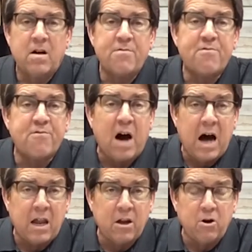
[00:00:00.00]

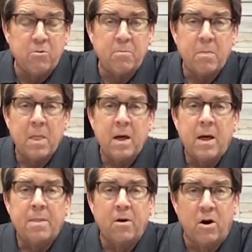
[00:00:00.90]
Follow
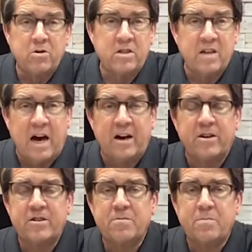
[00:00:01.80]
their own
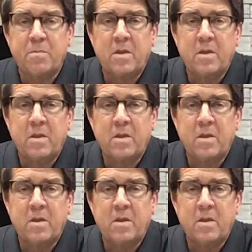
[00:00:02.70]
desires.